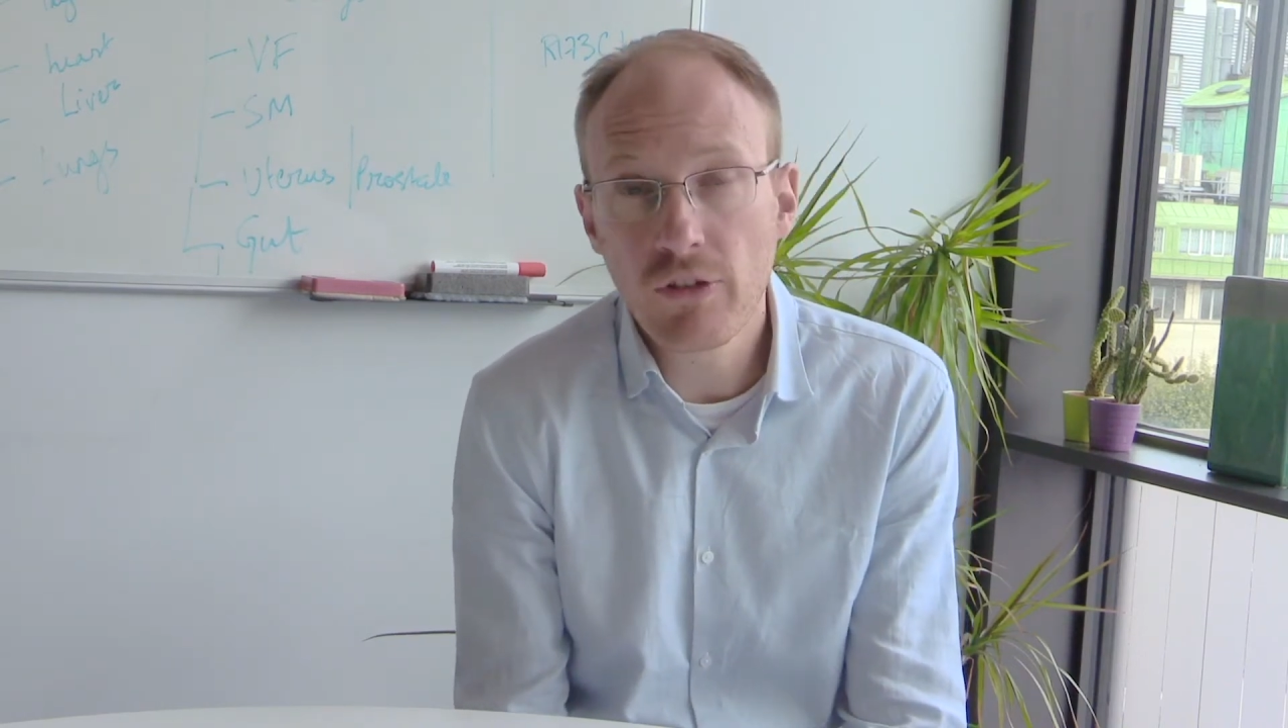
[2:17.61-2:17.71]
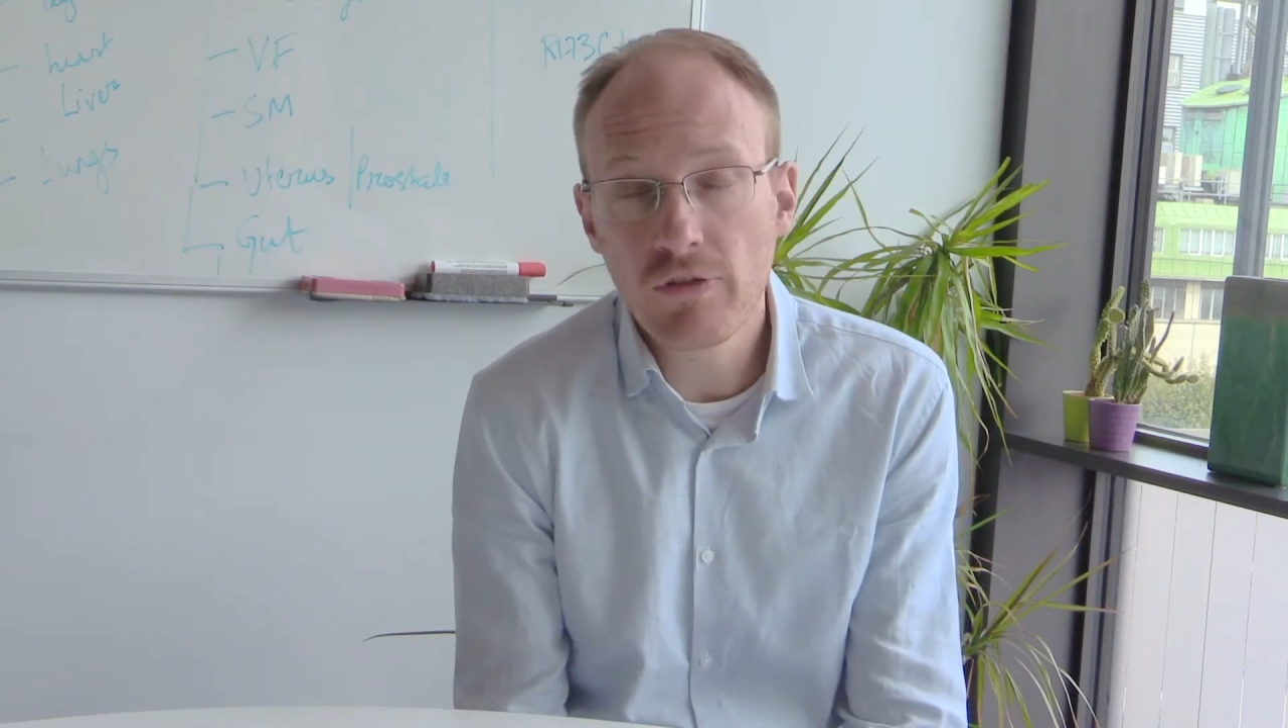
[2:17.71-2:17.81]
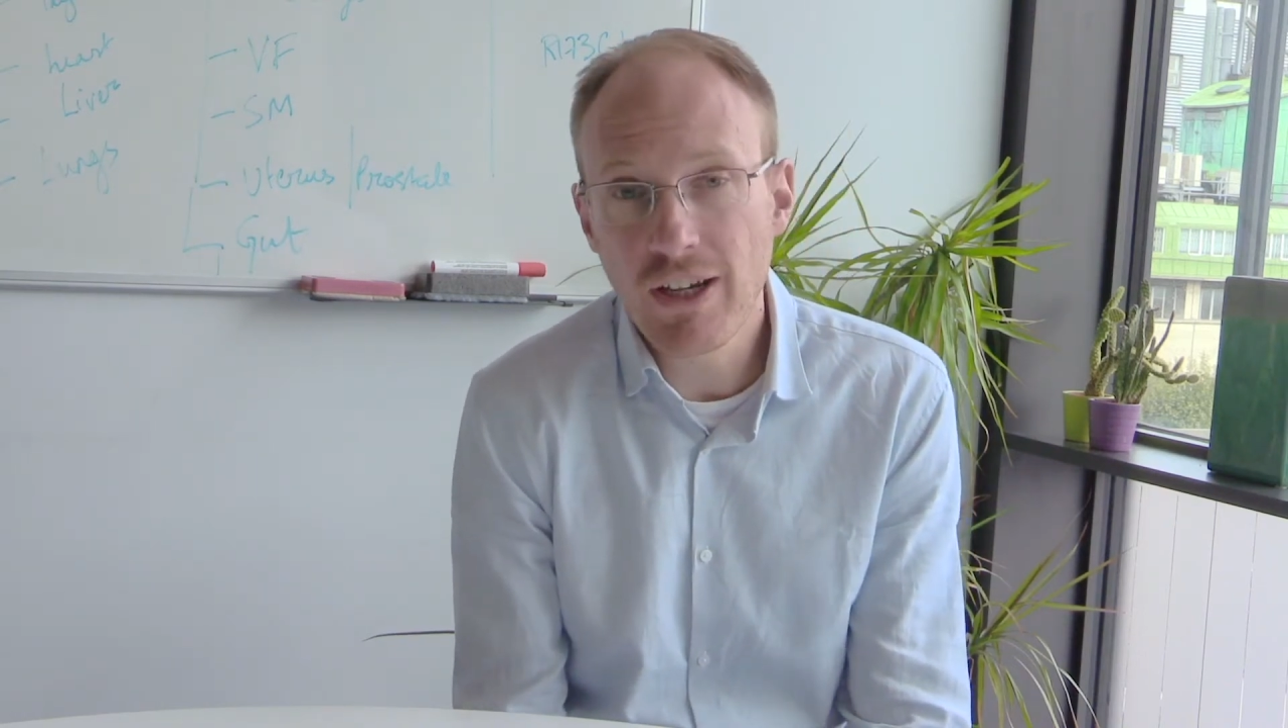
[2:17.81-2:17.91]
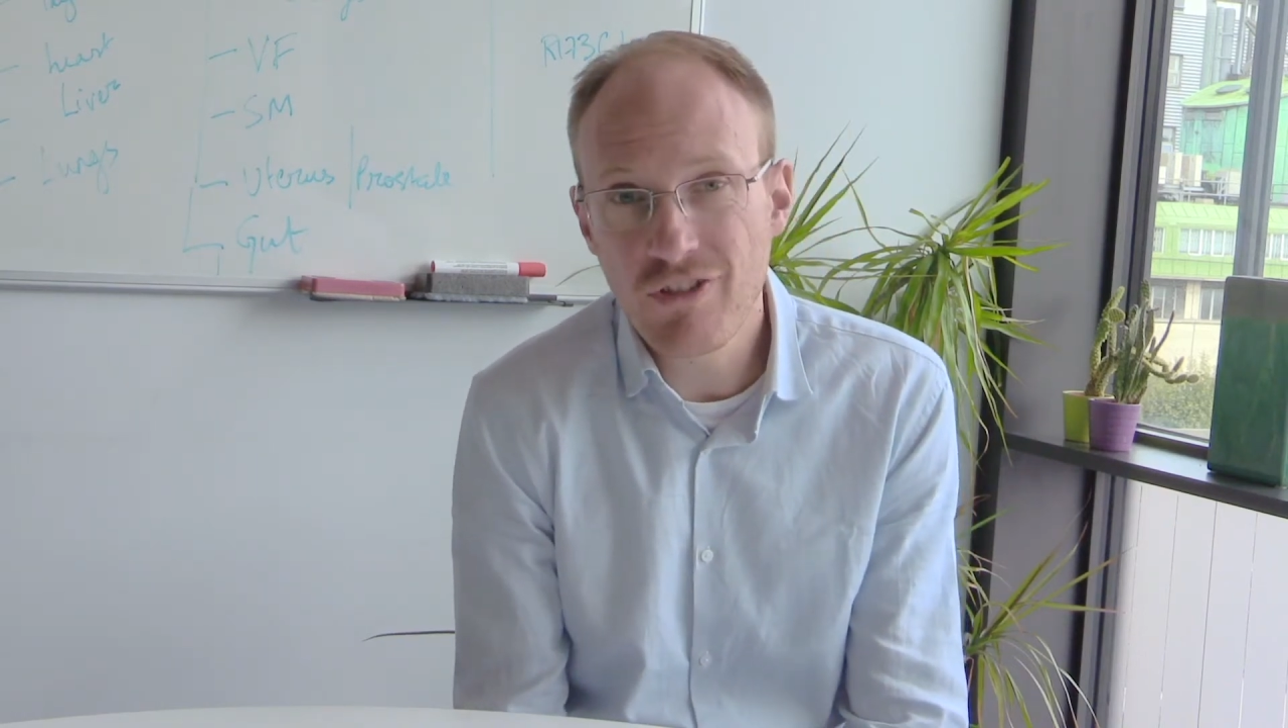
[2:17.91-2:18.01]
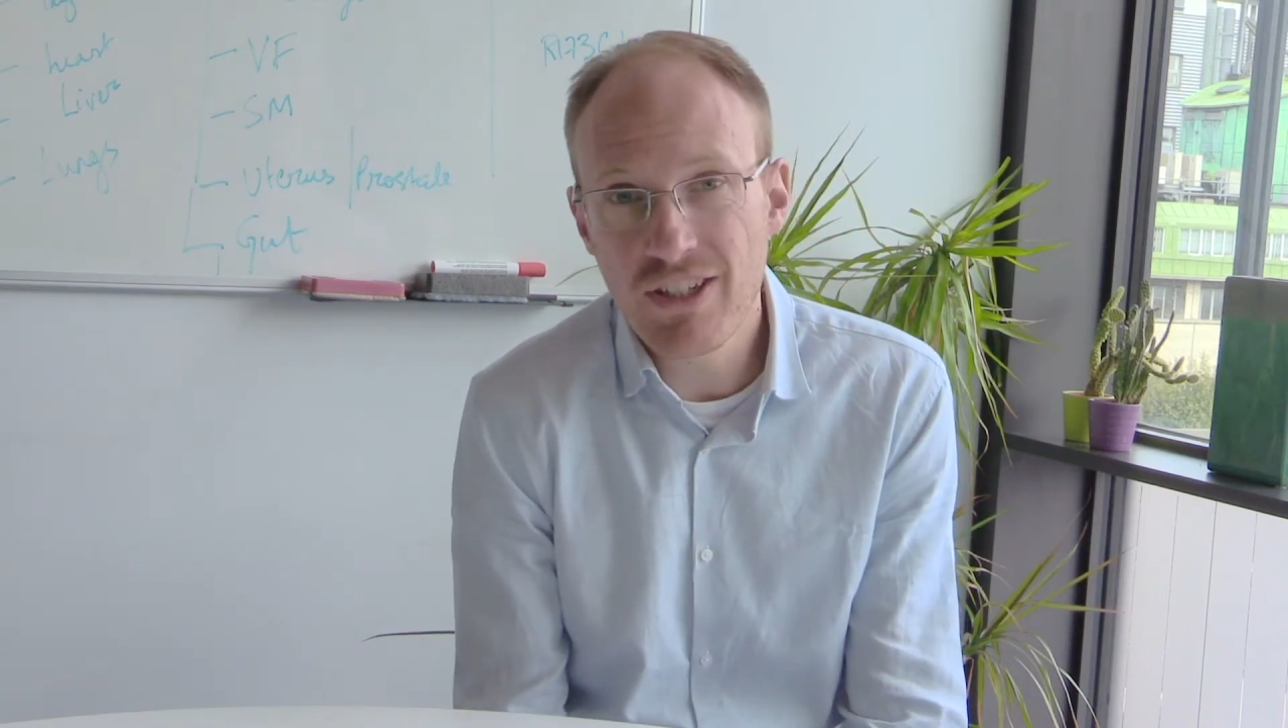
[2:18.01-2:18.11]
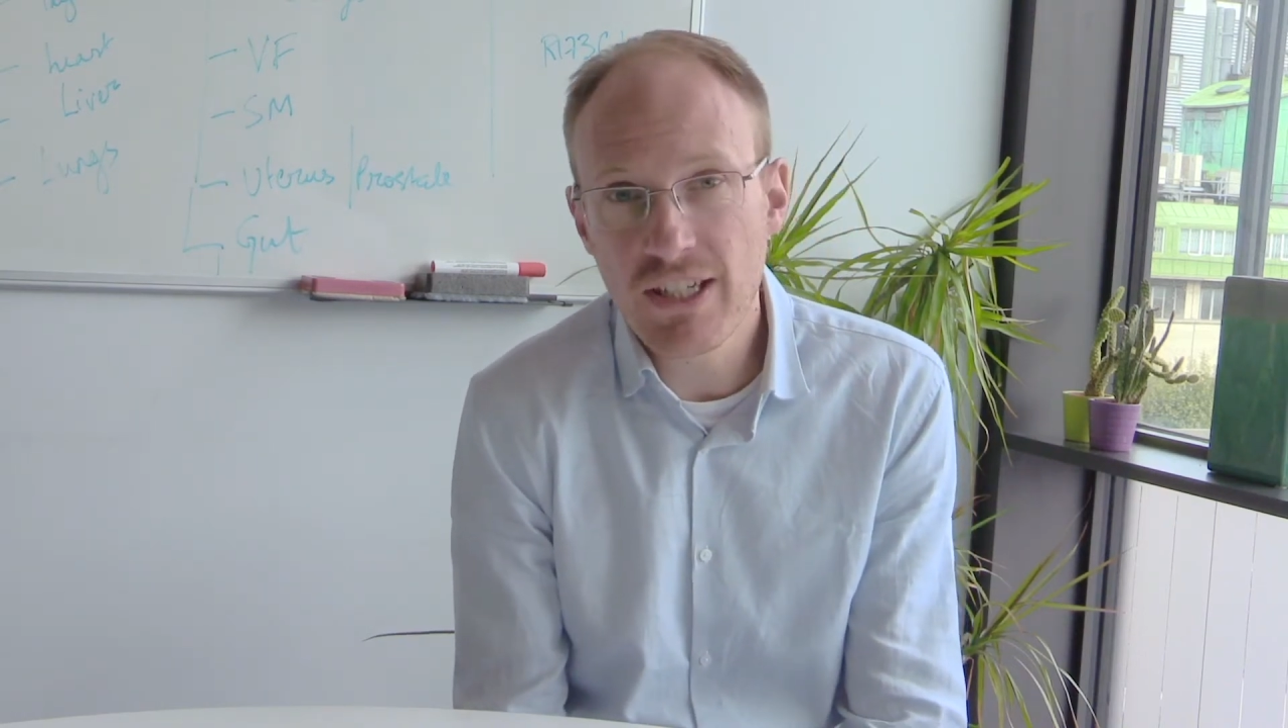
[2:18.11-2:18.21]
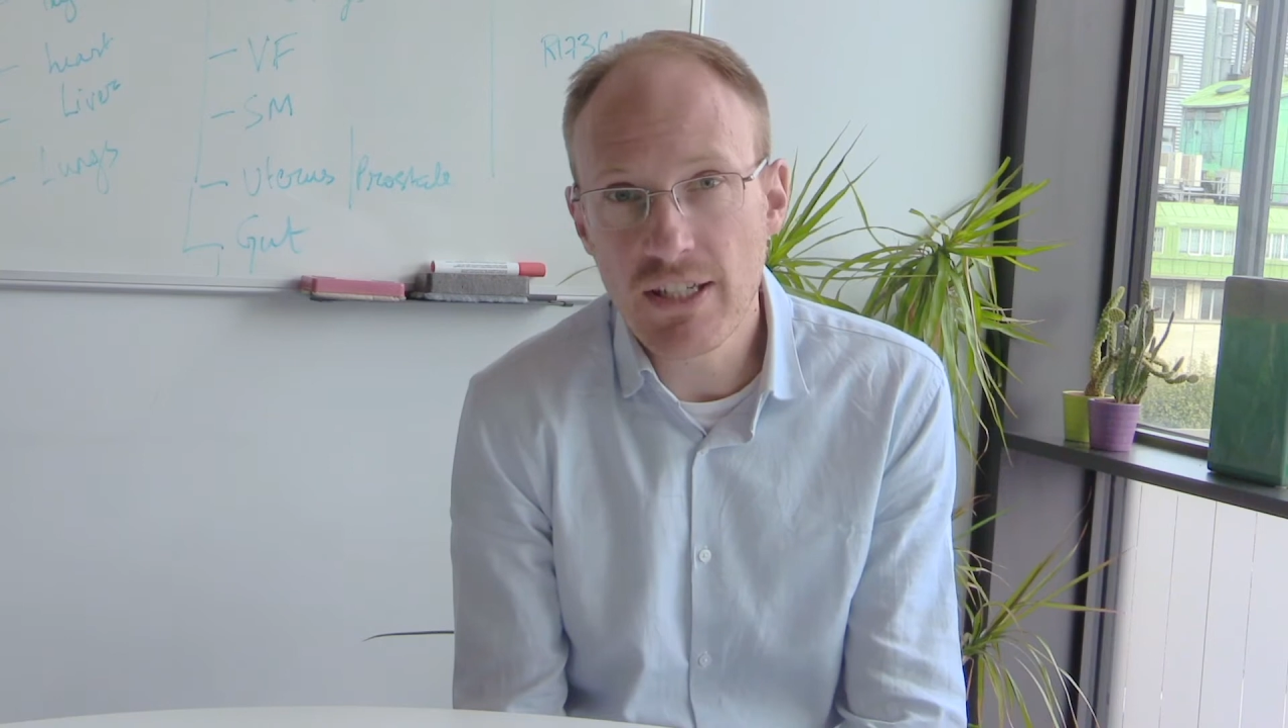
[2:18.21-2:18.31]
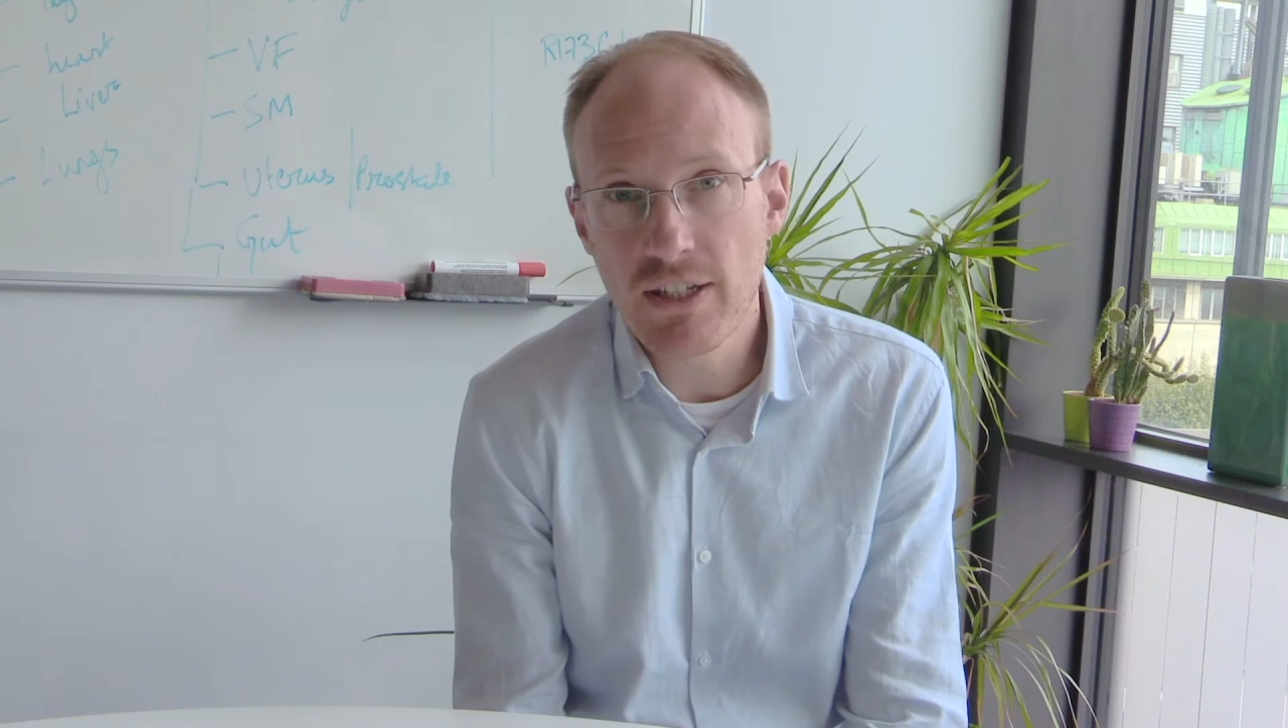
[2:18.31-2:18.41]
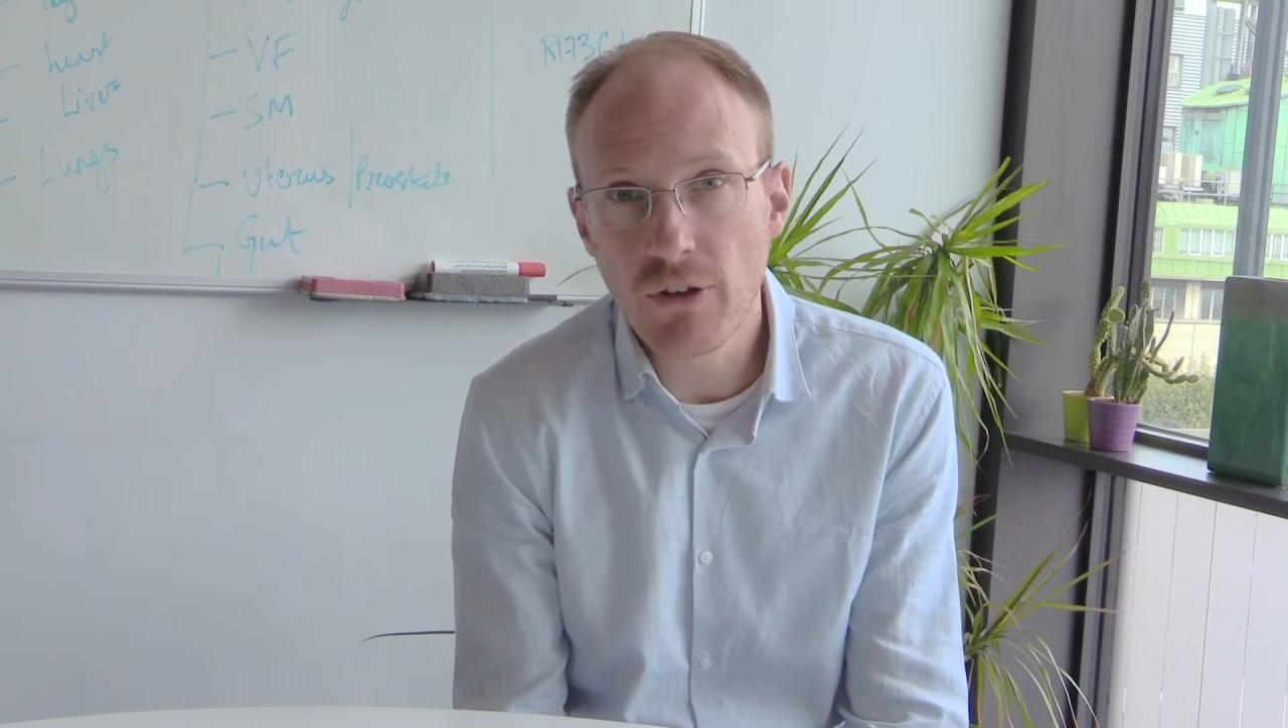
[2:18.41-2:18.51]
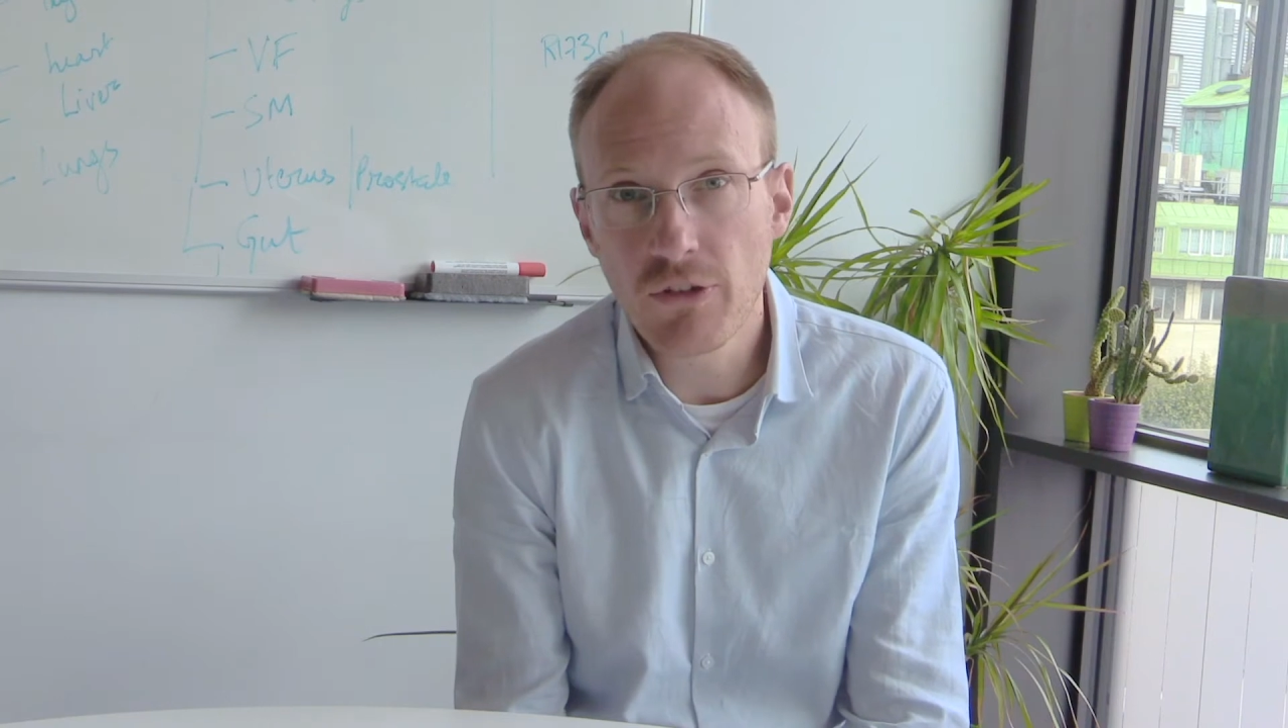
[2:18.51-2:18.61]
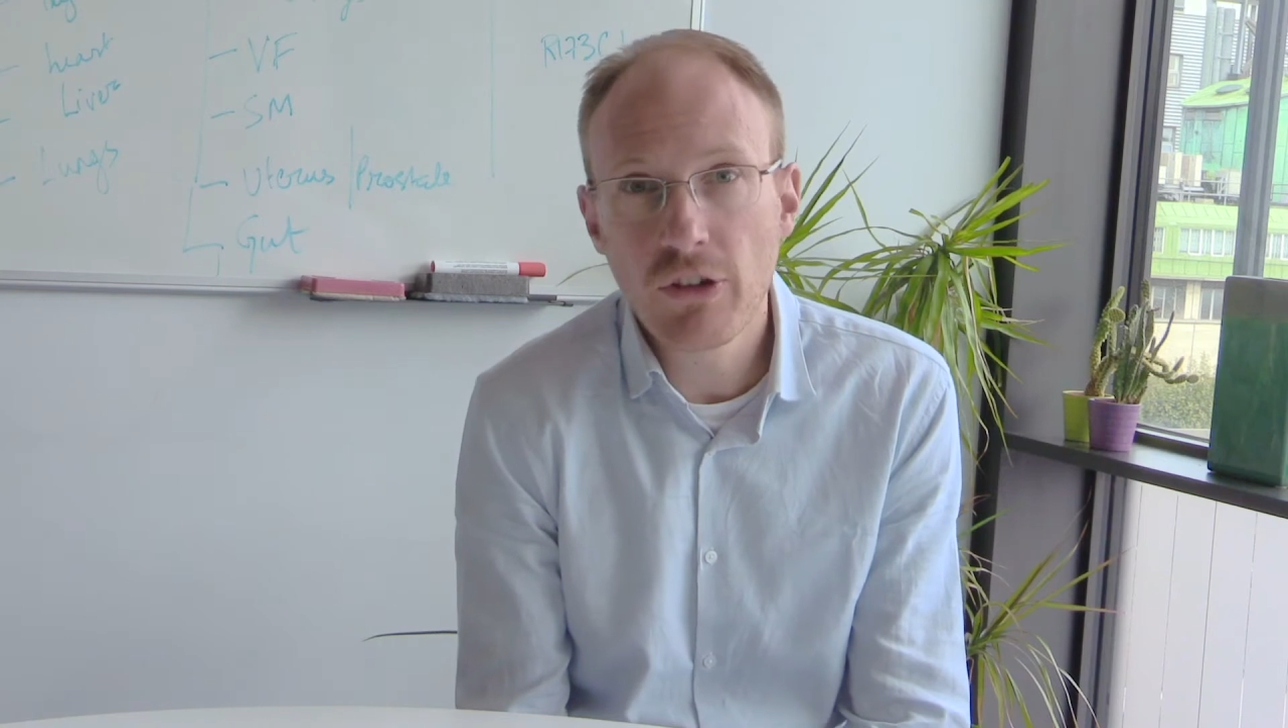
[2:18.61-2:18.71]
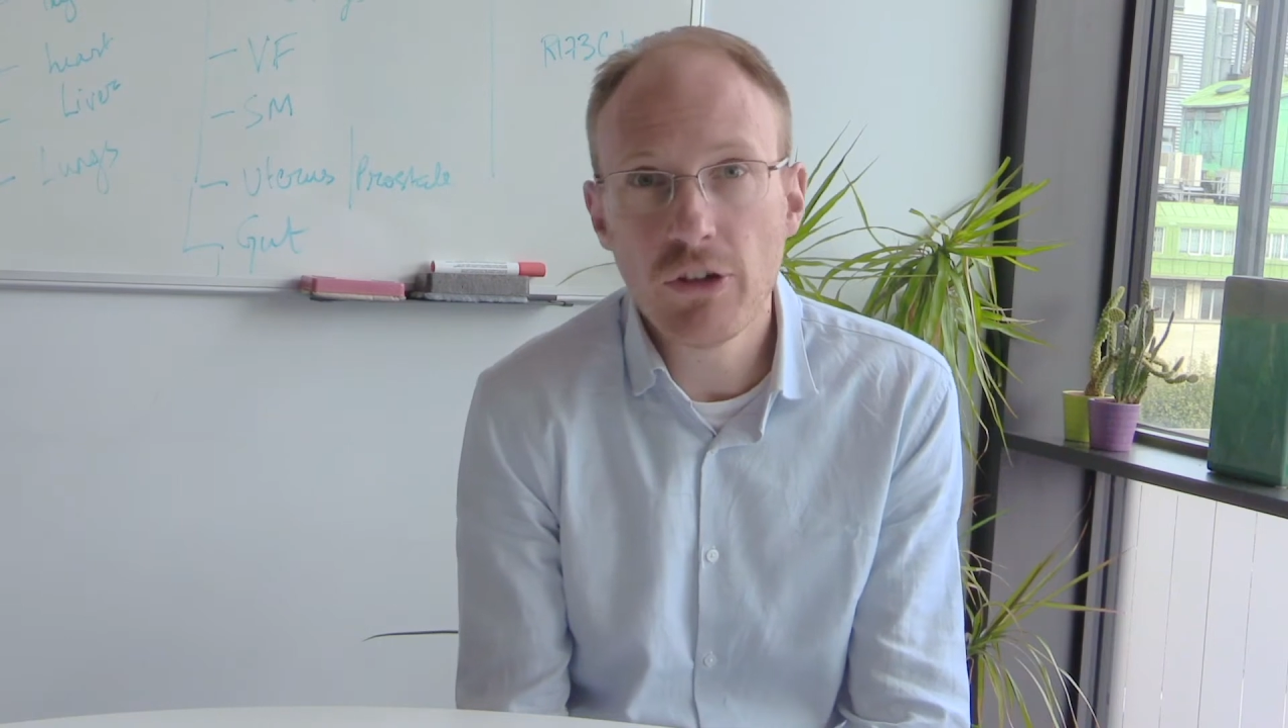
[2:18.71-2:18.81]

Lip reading: of regulatory T cells,